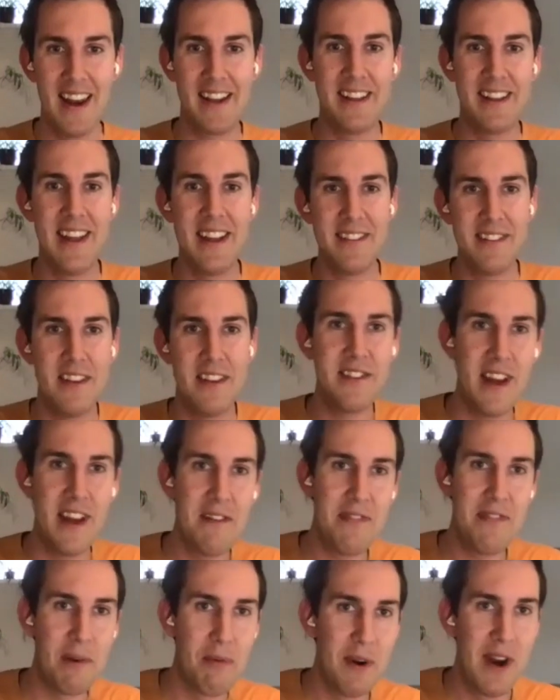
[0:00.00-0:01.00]
Like that's the
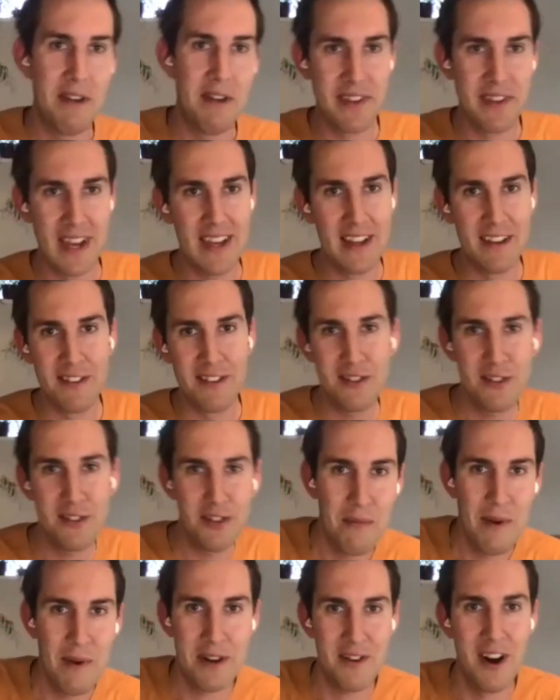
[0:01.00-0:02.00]
stuff that would have taken
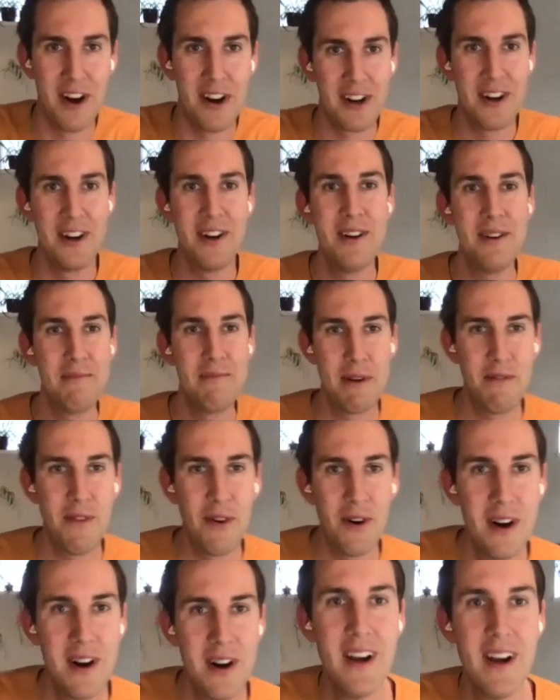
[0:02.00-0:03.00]
so much longer
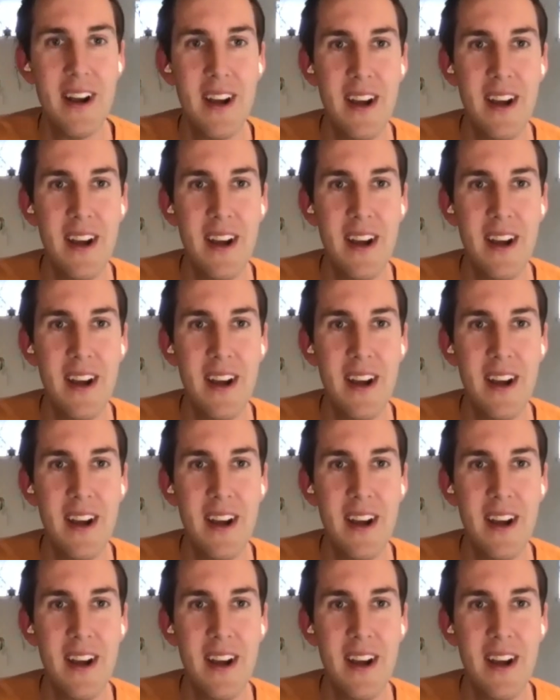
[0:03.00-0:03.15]
before.